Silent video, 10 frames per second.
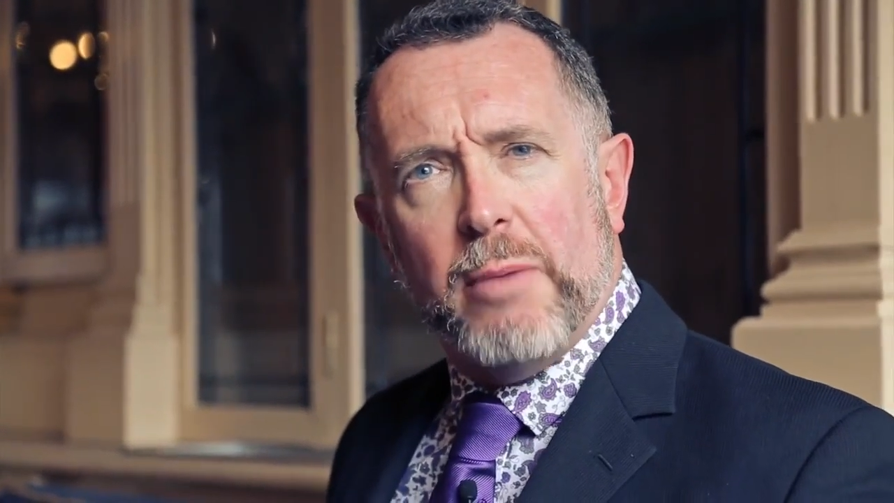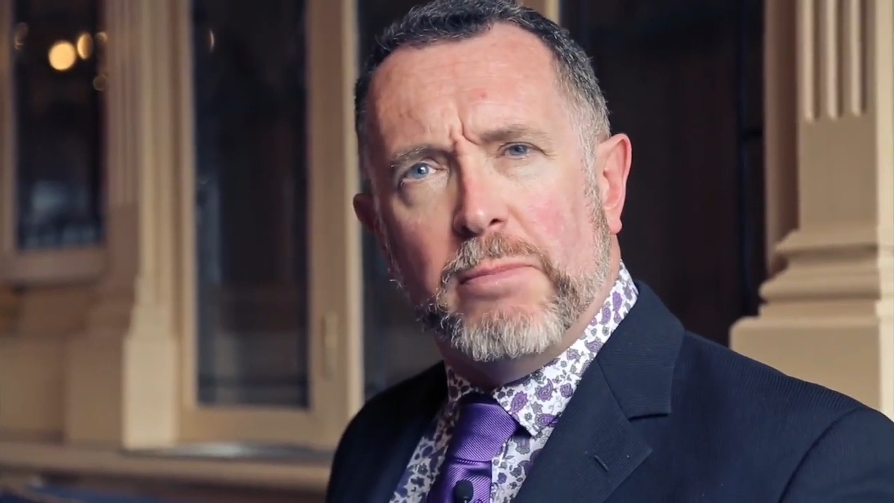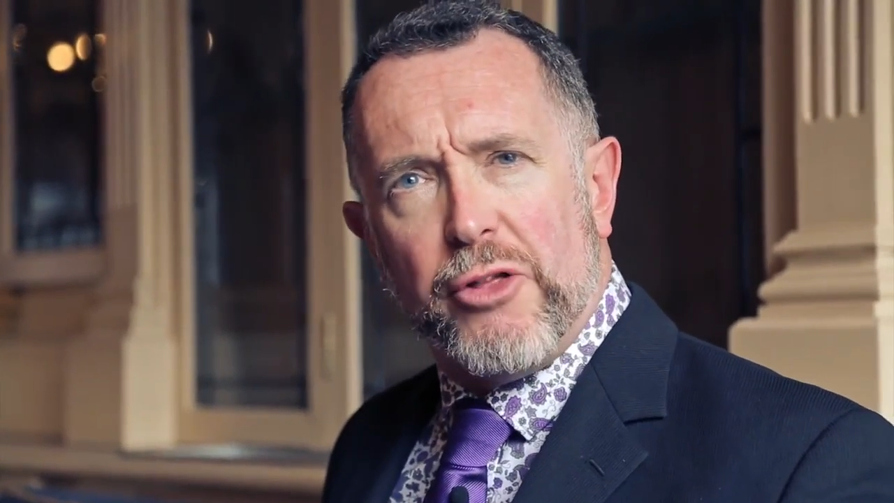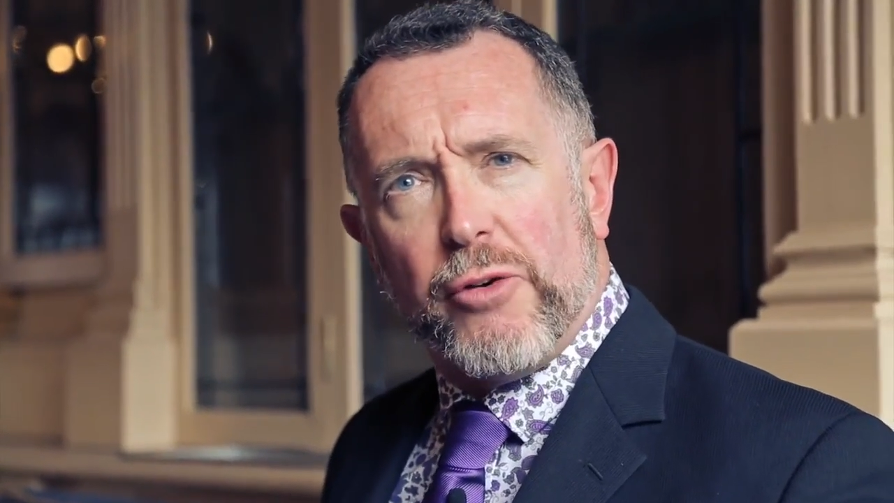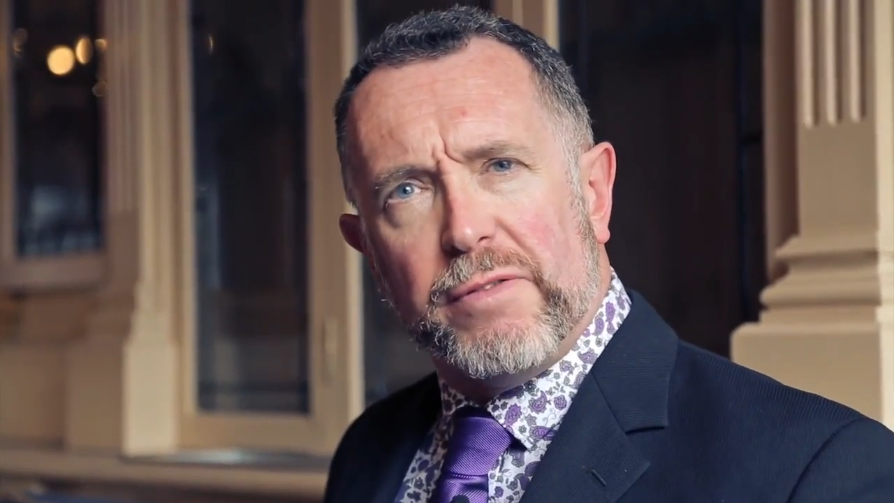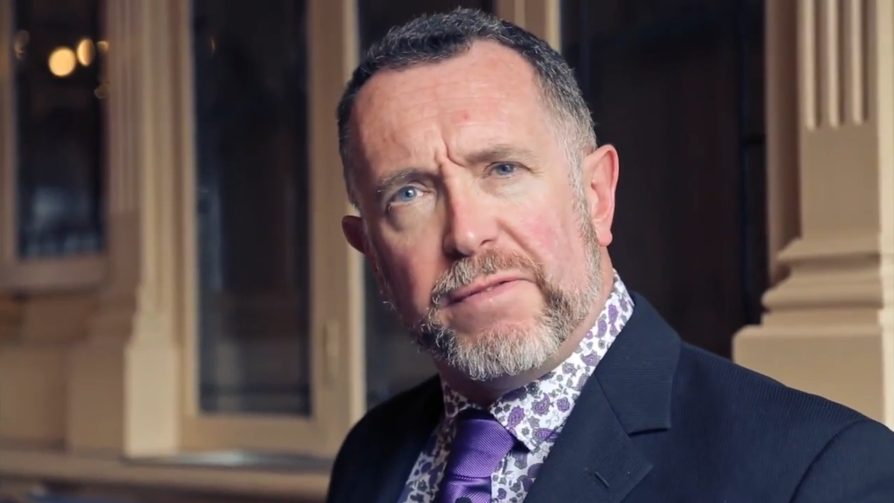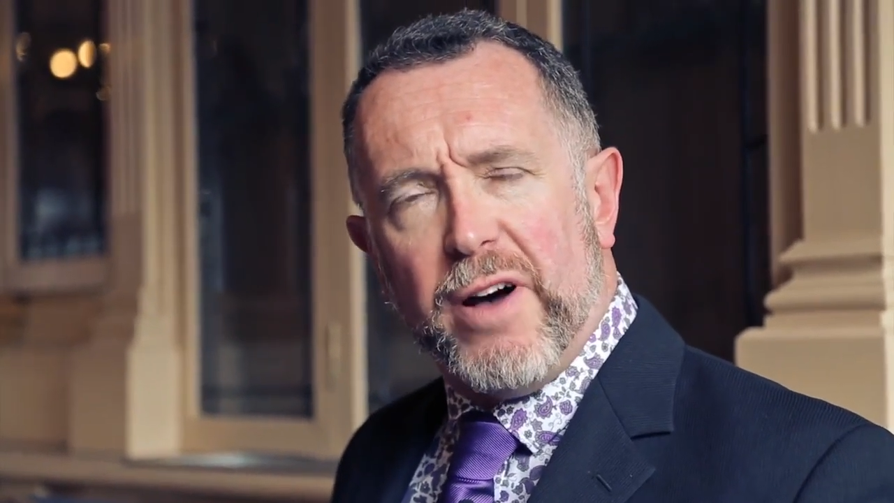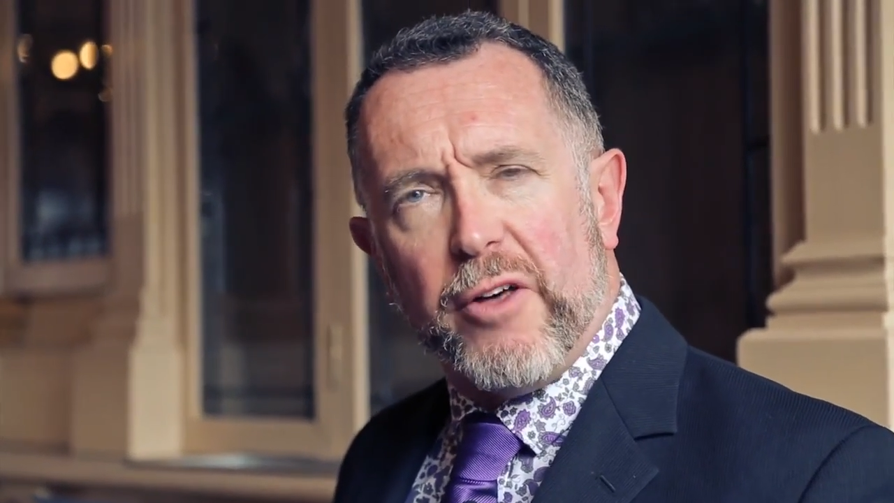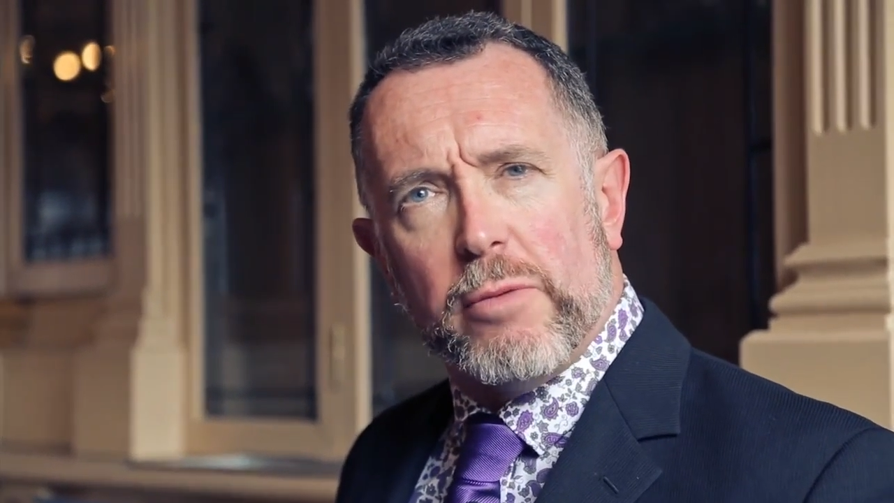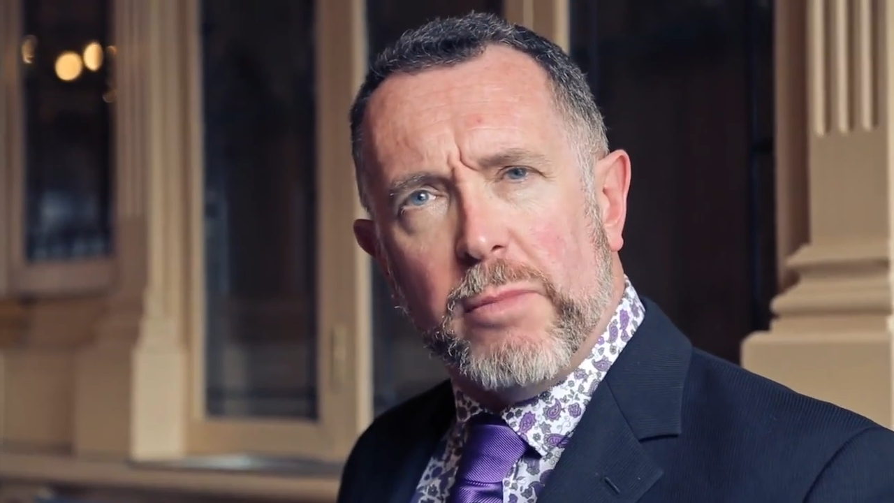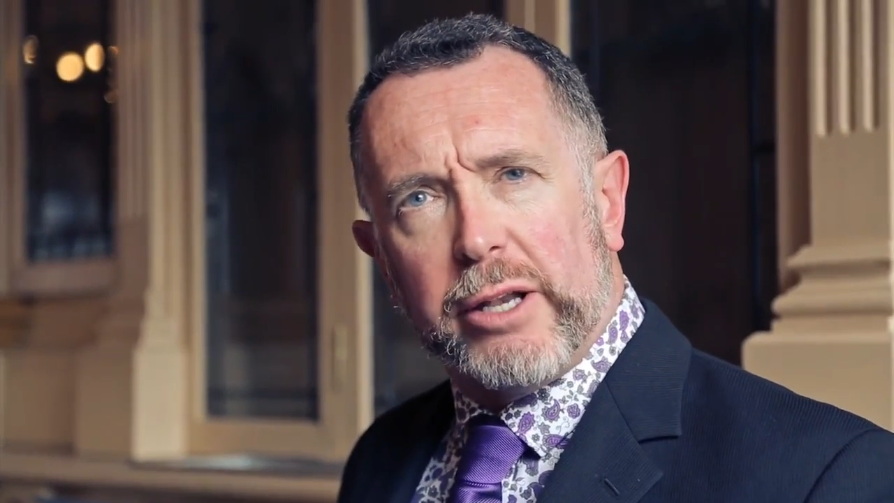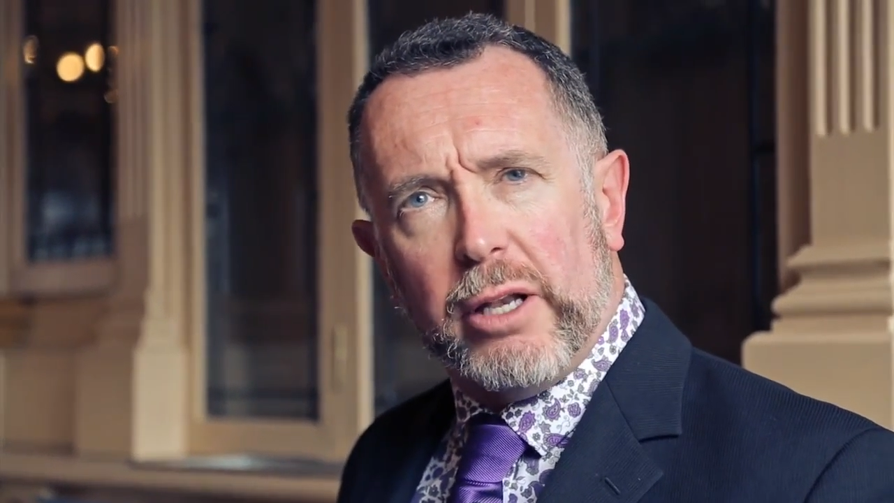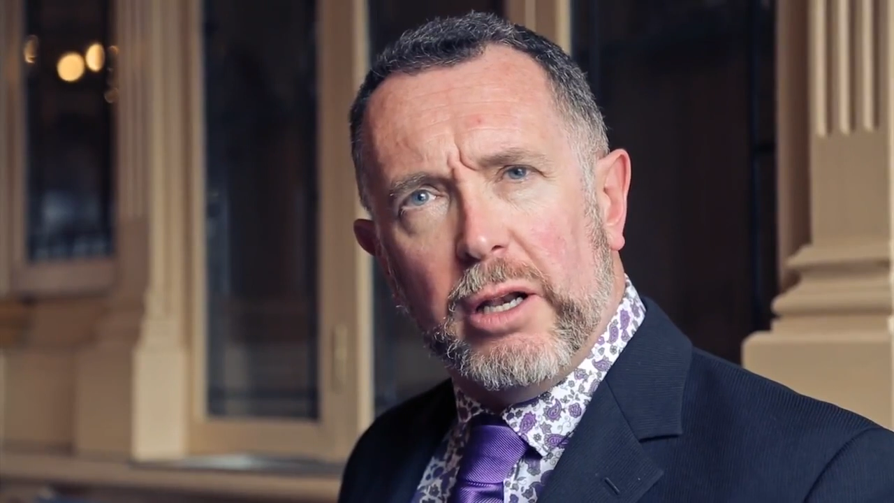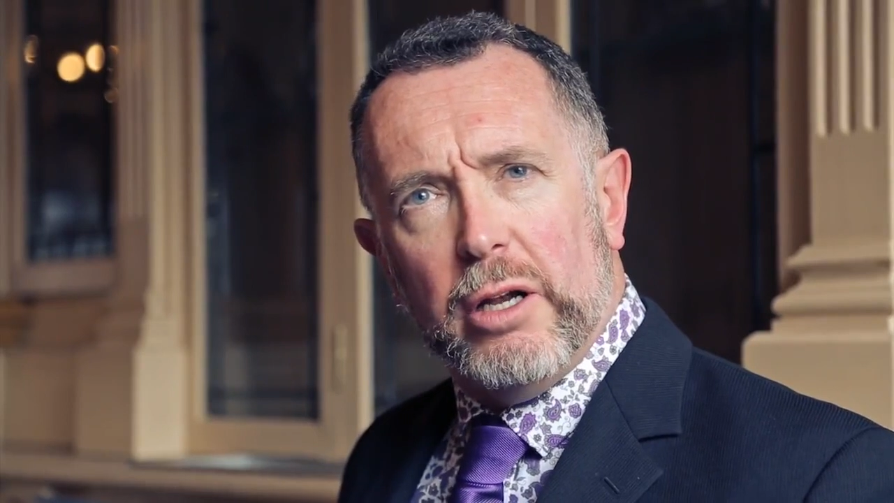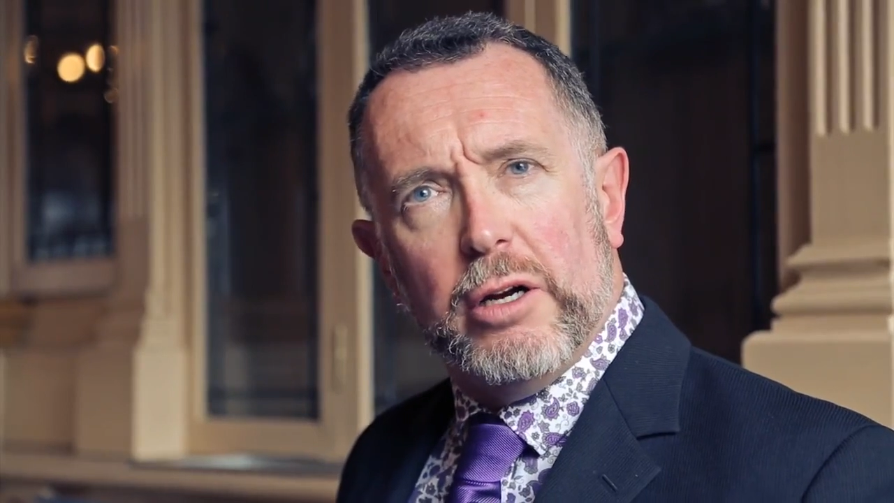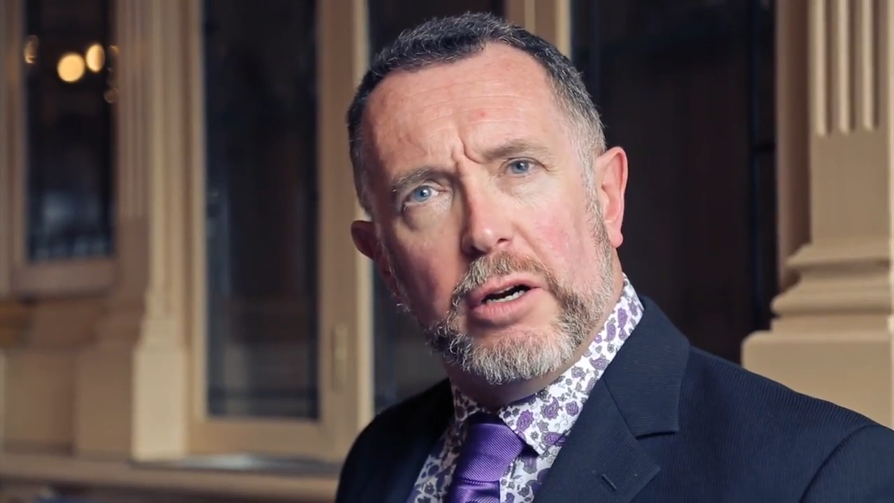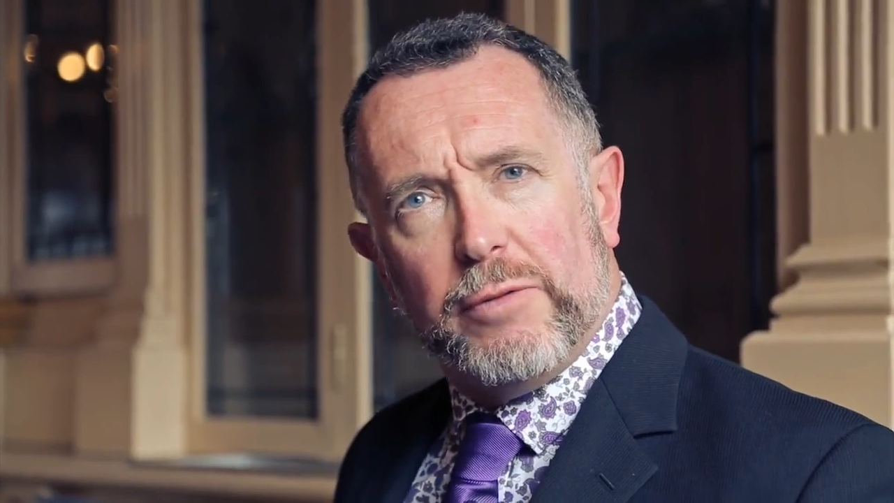a mother and father model